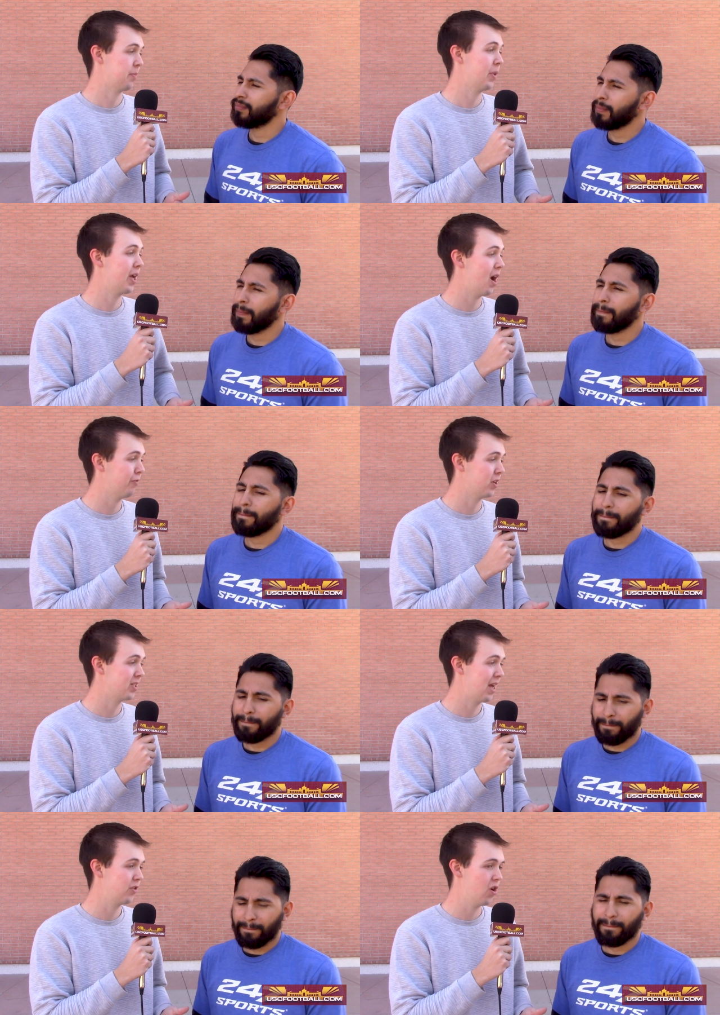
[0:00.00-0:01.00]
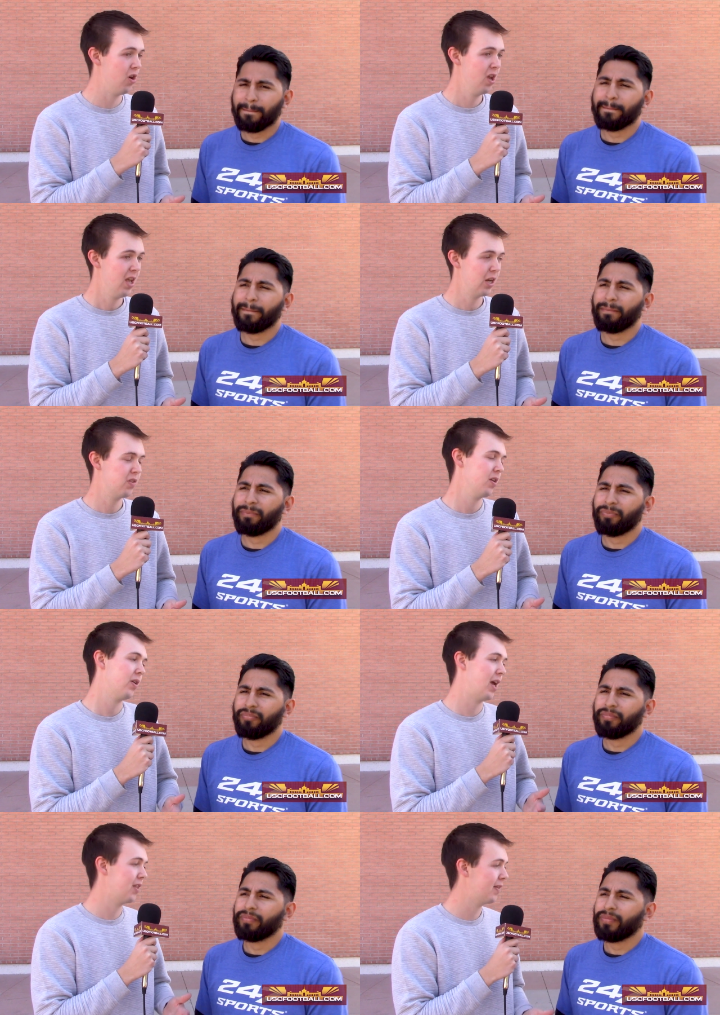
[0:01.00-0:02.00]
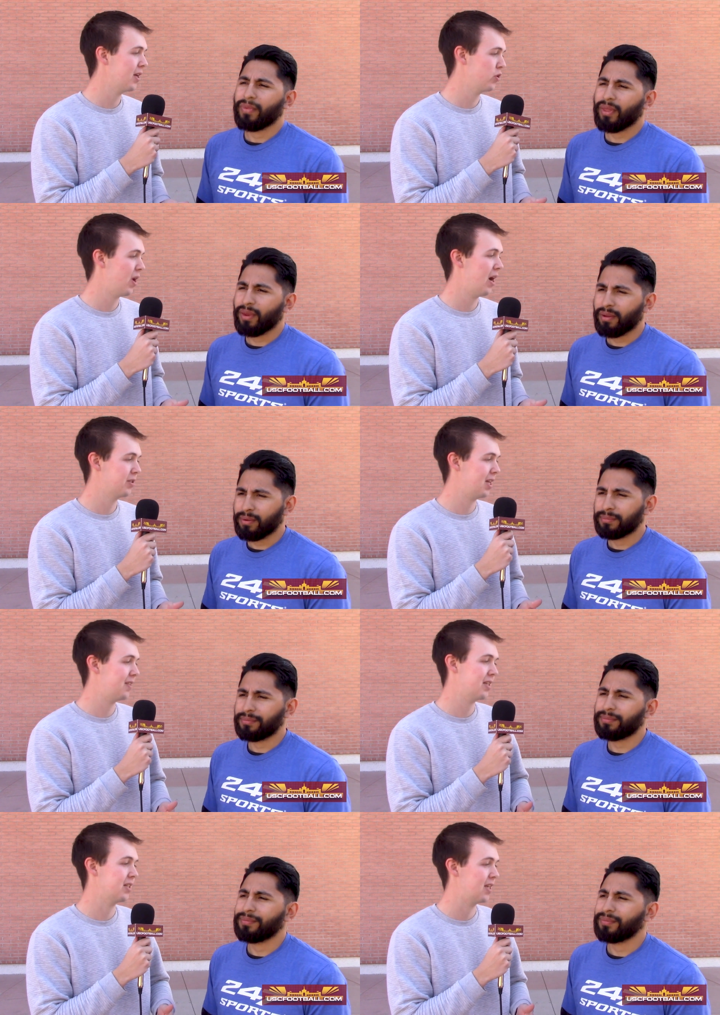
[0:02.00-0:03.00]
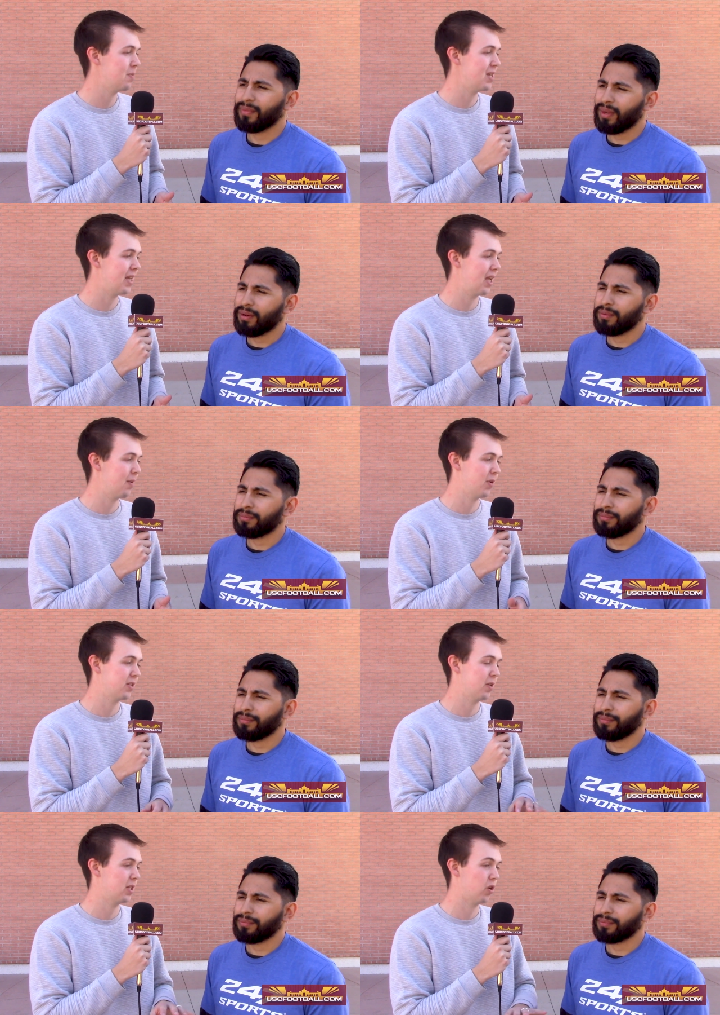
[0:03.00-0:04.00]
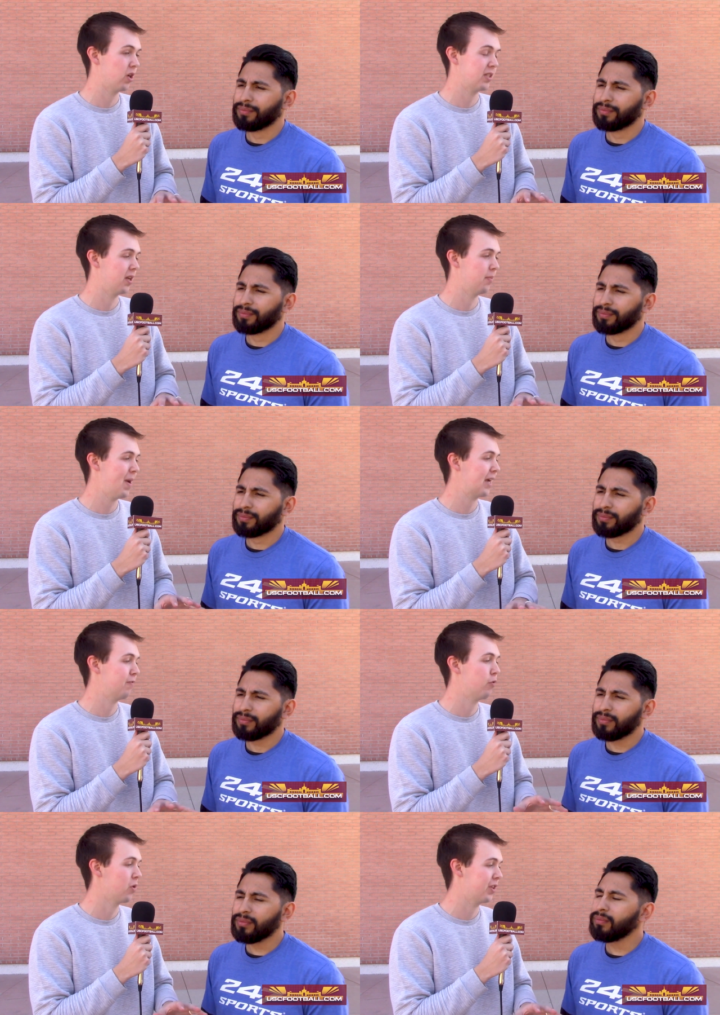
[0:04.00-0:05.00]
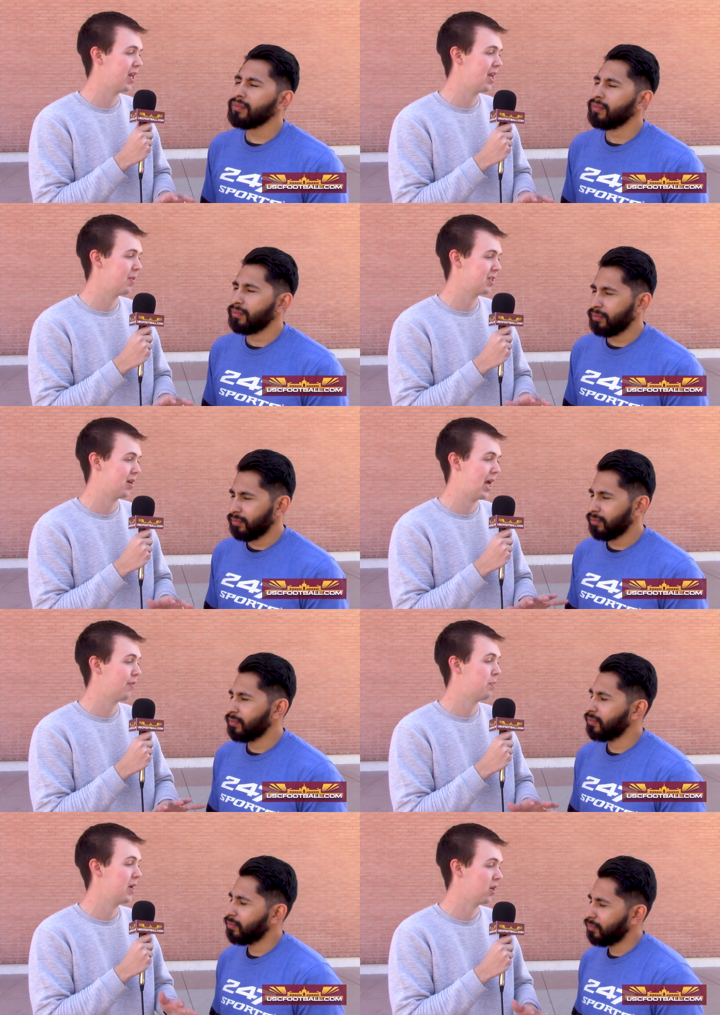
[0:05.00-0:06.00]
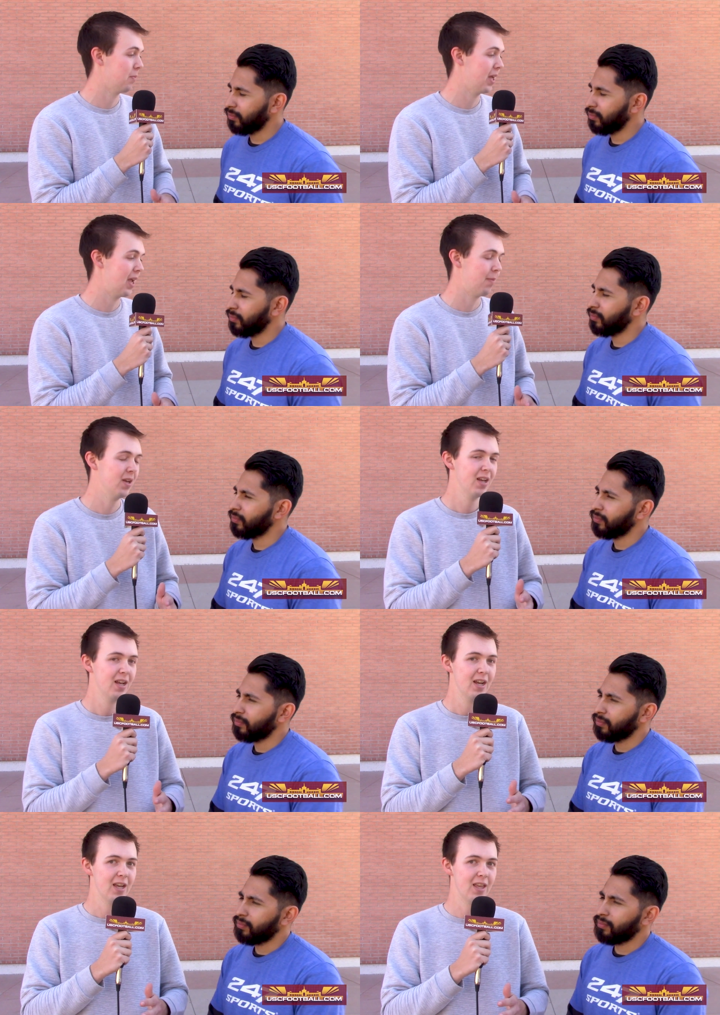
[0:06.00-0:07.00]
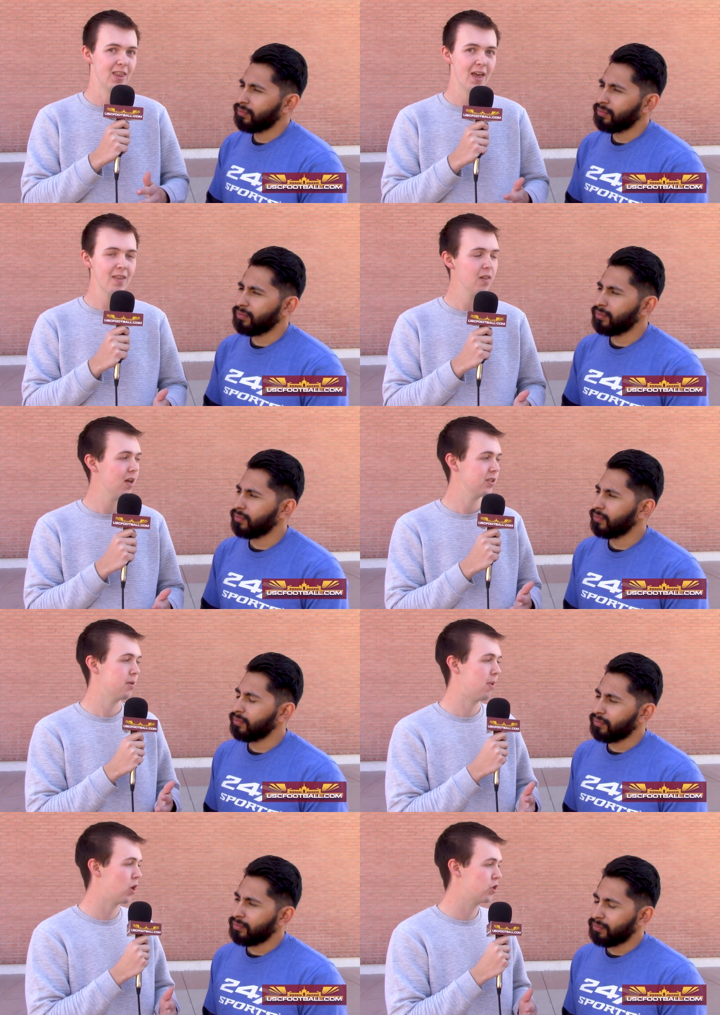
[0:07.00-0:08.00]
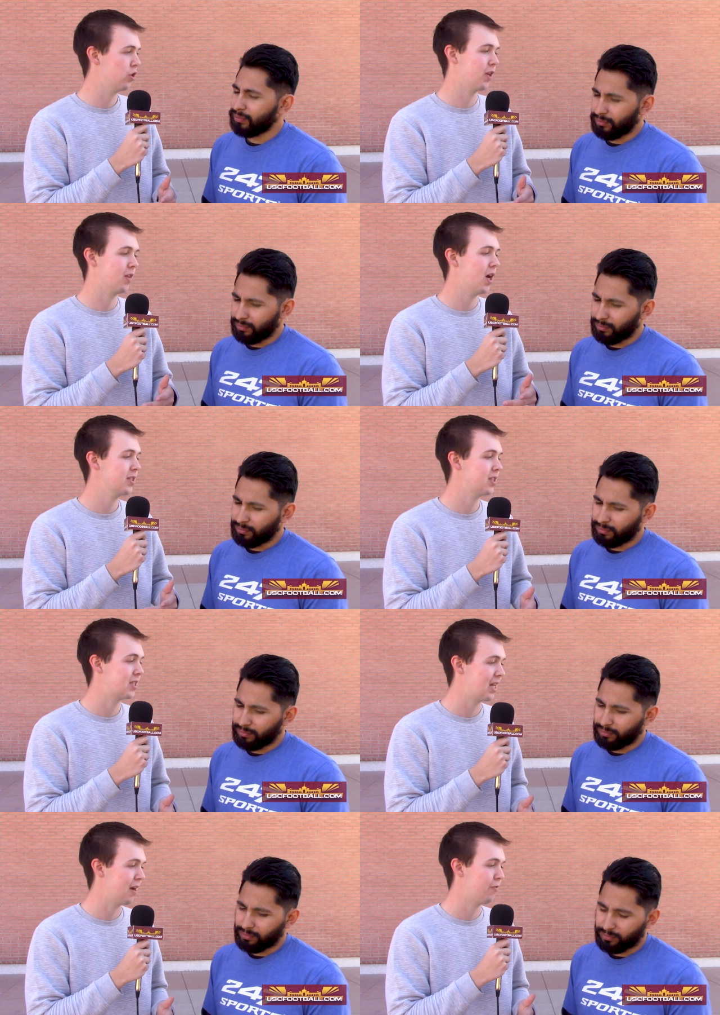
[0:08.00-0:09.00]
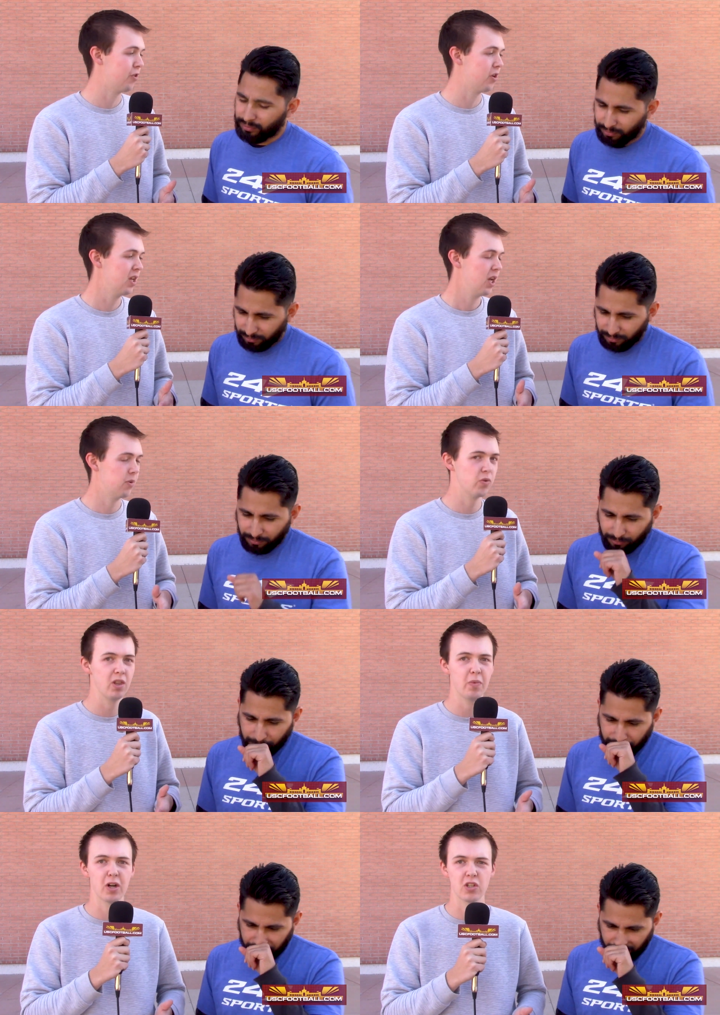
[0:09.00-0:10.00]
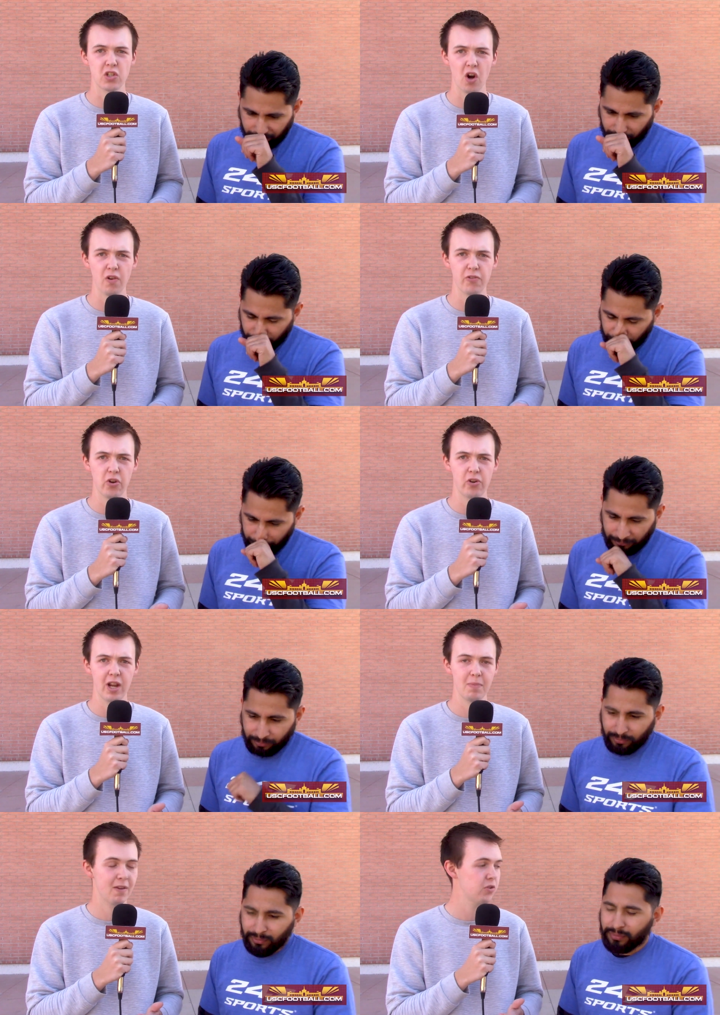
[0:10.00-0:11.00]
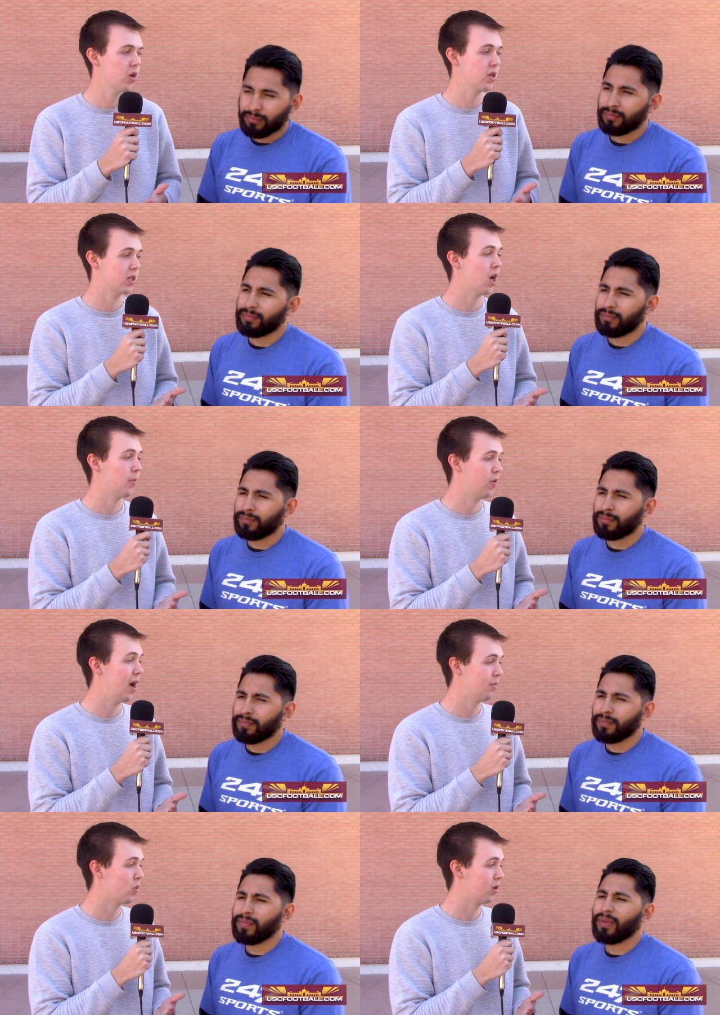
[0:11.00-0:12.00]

Speaker 1: a playoff contender. And you think, okay, they lost to Ohio State. That's a gimme game, or it's a back-and-forth game. It's a kind of a pick-em game. Then they lost to Marshall. They lost to Stanford. It was a really weird start for Notre Dame. They've started to come around more